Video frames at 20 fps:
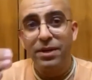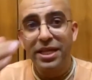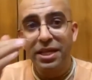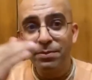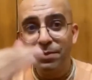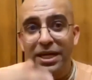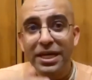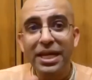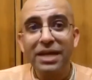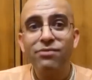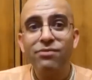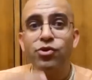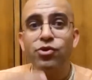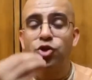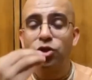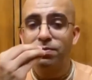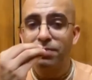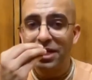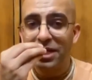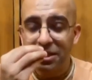But in the beginning,
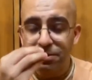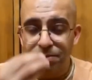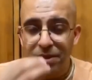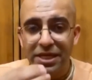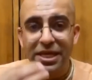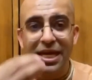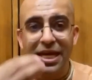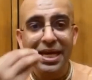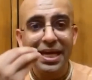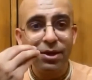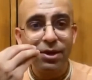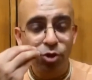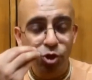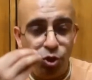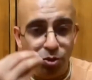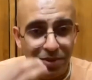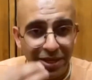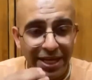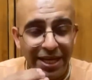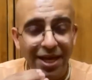we should be speaking,
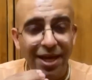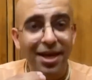we should be